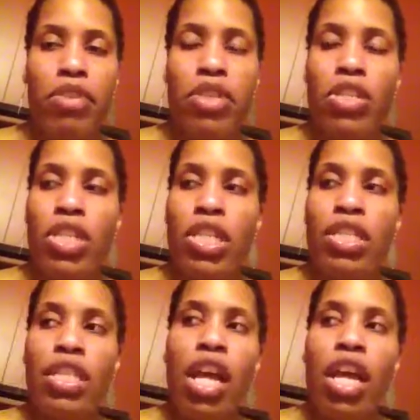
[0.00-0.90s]

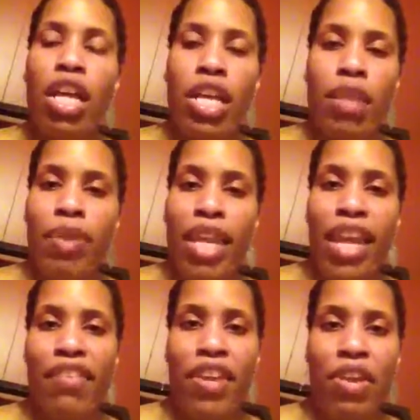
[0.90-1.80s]
she's a good bit
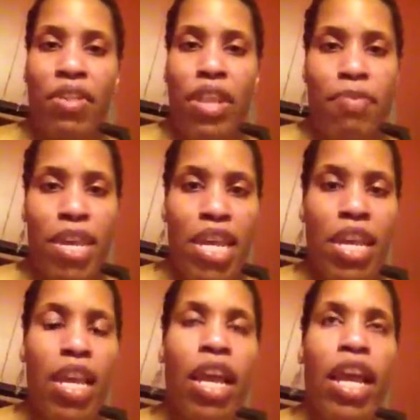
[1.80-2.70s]
heavier than me,